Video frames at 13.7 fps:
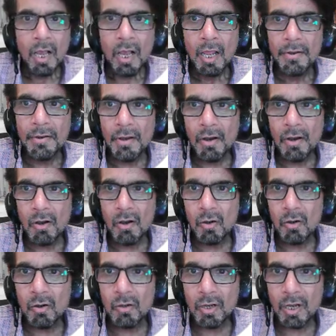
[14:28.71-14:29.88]

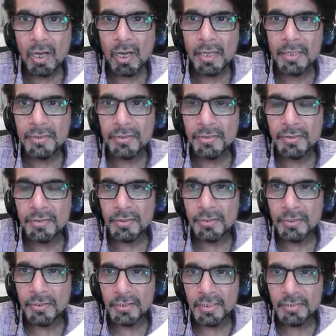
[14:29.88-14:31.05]
Now I
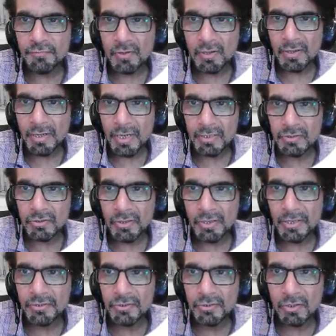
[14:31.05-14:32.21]
need for next
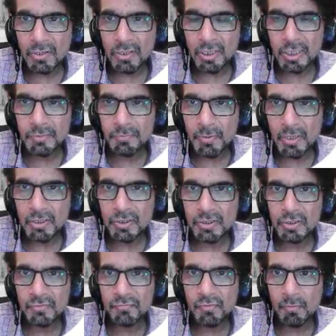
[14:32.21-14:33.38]
lecture an
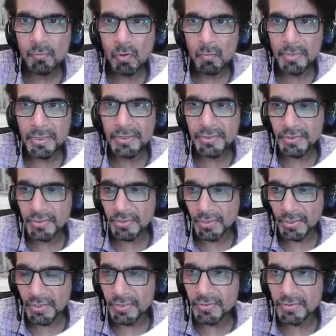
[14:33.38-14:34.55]
expression for probability
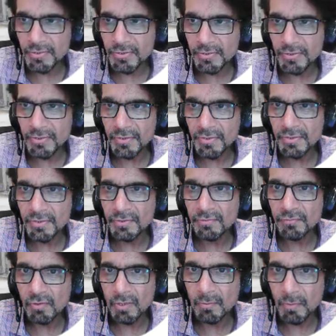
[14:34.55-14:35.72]
current
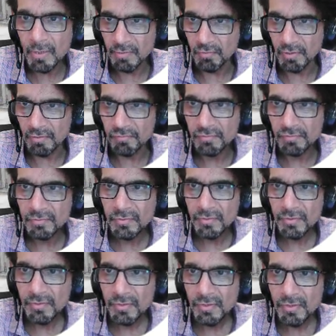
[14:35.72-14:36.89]
for a plane wave.
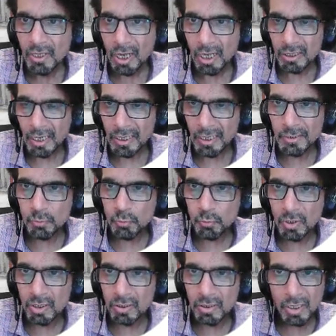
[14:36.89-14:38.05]
And that I do,
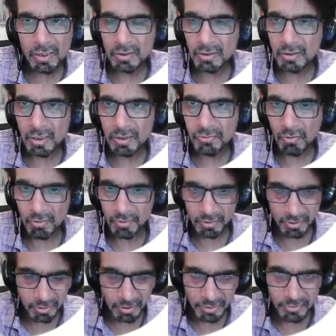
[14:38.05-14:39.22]
and that's all in
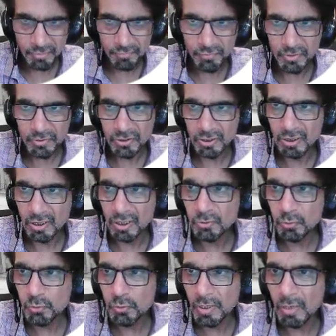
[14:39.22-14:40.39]
this lecture I finish. And I show
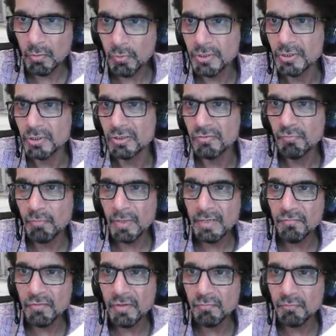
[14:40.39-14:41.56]
you calculation. Plane
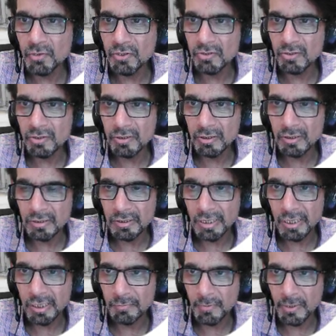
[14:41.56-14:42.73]
wave means this is an
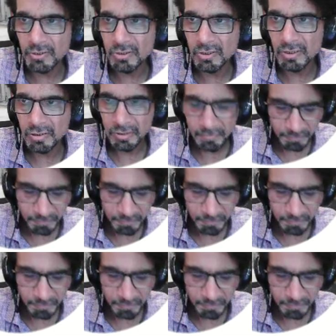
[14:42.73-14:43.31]
expression, this,